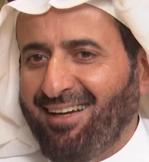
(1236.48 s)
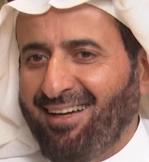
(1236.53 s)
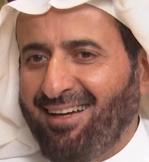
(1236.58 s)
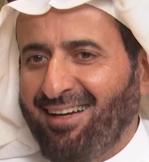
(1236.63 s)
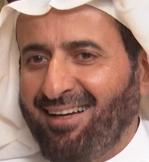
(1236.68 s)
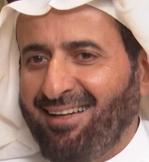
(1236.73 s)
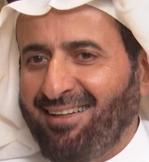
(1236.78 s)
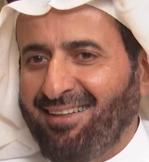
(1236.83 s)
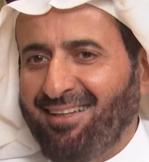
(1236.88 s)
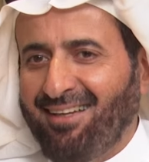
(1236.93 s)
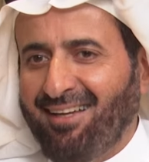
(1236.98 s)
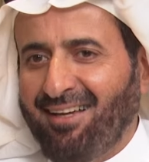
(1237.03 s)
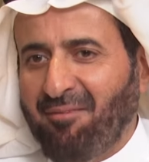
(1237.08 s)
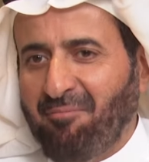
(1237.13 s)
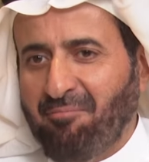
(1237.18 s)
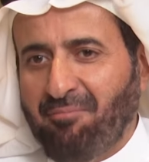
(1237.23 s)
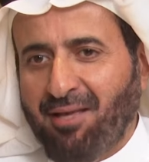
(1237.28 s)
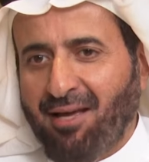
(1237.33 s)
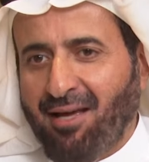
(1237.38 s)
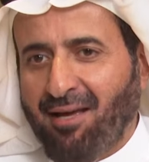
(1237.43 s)
And
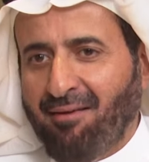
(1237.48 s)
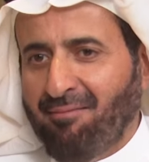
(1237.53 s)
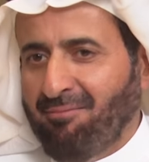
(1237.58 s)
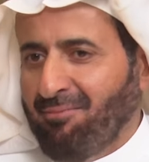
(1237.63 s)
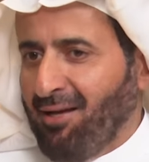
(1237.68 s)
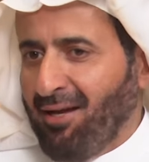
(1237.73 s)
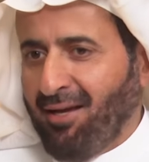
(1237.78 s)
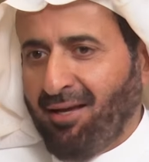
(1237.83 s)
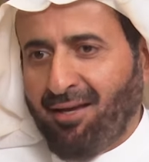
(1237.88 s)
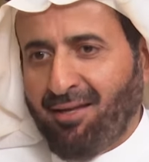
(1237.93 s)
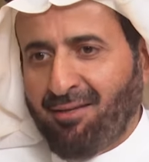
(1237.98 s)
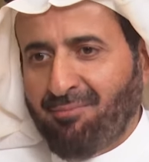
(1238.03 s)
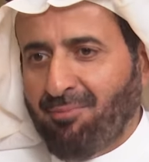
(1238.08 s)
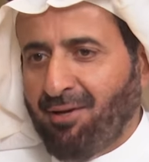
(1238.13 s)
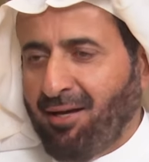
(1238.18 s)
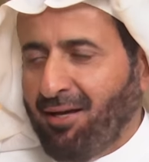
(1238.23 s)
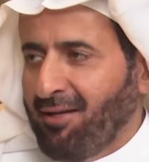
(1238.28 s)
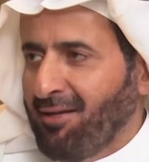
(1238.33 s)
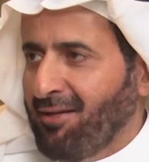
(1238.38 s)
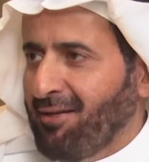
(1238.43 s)
I
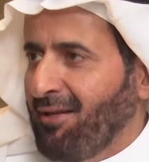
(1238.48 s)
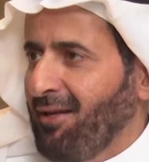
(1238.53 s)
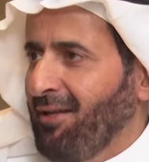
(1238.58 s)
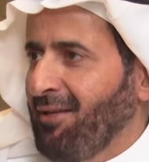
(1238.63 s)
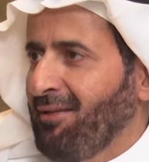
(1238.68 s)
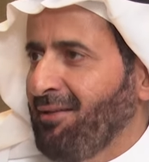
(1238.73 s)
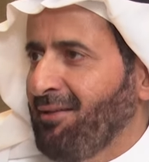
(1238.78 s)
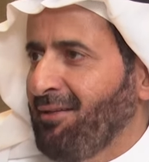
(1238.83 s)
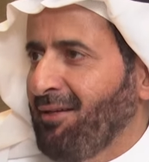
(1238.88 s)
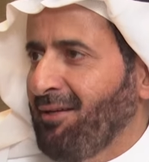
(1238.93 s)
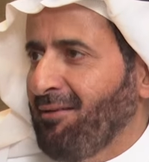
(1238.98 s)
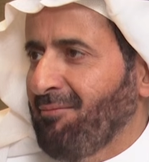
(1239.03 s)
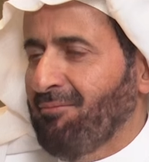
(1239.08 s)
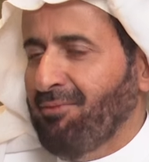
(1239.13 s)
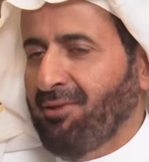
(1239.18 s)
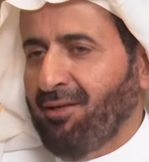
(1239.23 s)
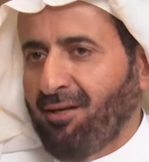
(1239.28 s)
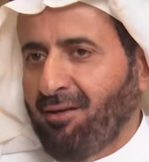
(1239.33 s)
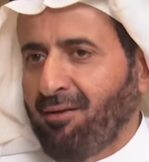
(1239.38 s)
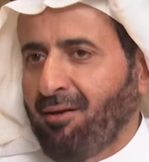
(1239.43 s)
admire, and
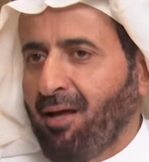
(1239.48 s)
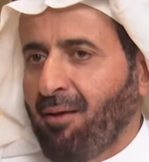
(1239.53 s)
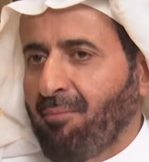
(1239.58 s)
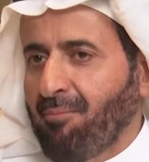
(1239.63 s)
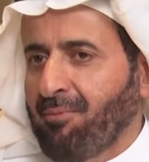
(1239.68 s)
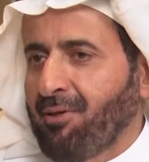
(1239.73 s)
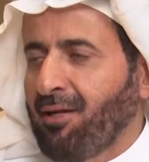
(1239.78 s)
I'm